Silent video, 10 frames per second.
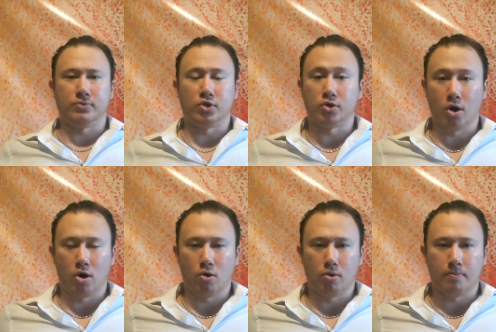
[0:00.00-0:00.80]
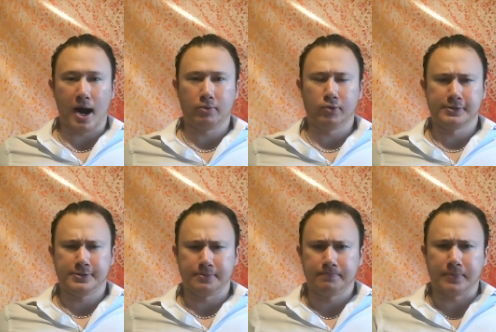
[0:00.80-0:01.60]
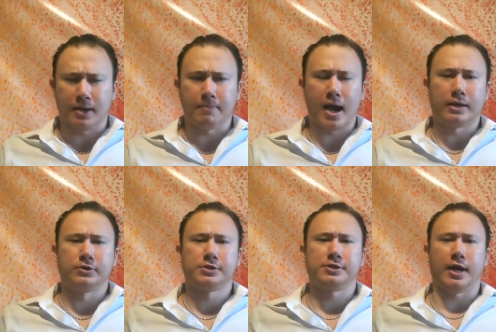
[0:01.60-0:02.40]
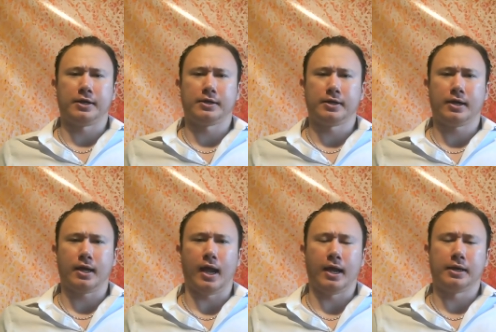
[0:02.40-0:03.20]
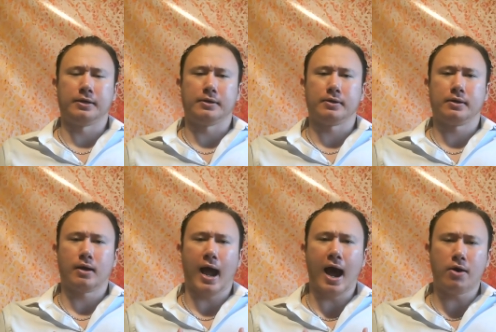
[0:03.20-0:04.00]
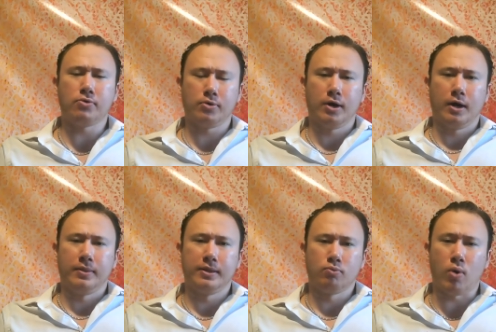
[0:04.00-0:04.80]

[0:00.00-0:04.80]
you know, my wisdom and my understanding and how,